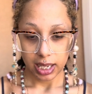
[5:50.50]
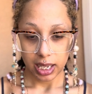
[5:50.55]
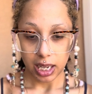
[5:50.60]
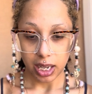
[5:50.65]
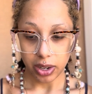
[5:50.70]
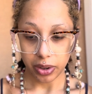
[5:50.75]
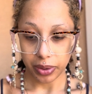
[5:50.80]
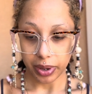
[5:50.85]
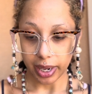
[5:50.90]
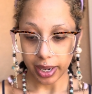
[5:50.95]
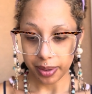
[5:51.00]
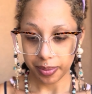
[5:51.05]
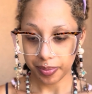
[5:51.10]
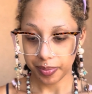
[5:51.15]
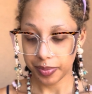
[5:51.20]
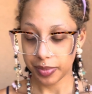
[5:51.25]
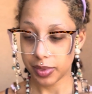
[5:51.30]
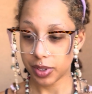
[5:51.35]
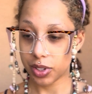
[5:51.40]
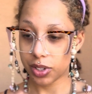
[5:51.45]
Okay,
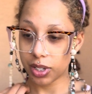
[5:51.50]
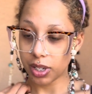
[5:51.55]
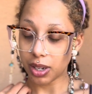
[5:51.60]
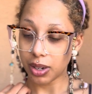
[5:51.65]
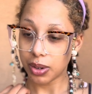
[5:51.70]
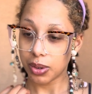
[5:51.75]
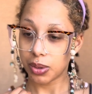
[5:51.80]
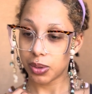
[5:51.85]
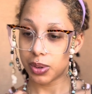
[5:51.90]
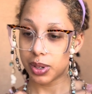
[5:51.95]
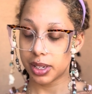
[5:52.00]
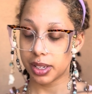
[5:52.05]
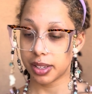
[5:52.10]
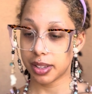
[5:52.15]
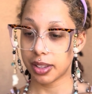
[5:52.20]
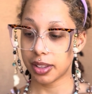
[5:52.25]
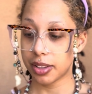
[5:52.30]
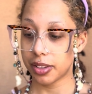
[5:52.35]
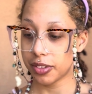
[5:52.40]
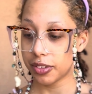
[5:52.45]
so
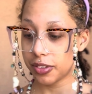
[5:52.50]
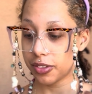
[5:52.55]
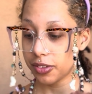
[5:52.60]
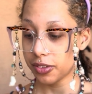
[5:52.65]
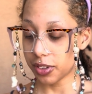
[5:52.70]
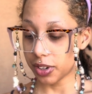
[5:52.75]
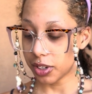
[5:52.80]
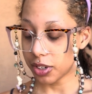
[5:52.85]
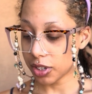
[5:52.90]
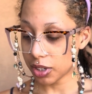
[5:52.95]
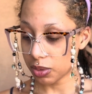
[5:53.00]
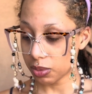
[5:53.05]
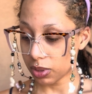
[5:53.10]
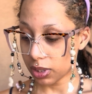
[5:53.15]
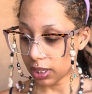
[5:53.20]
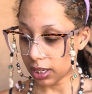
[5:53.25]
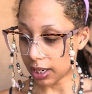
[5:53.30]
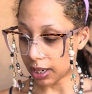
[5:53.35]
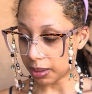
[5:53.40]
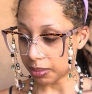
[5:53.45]
the first one
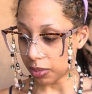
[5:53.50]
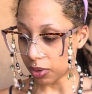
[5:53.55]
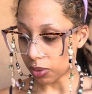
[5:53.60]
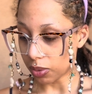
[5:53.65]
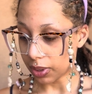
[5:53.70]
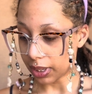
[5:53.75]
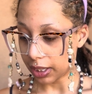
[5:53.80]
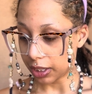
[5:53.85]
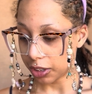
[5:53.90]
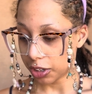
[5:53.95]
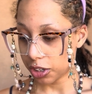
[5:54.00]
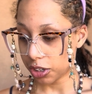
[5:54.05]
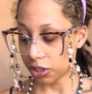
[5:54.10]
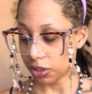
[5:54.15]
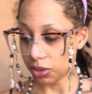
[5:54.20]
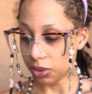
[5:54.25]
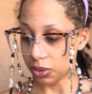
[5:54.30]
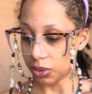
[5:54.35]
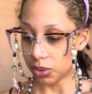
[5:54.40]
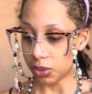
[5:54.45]
that I'm going
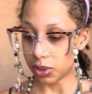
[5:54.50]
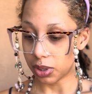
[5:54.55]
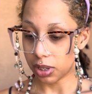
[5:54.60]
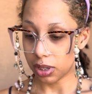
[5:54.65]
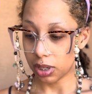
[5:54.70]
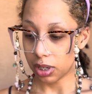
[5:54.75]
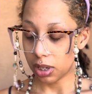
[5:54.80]
to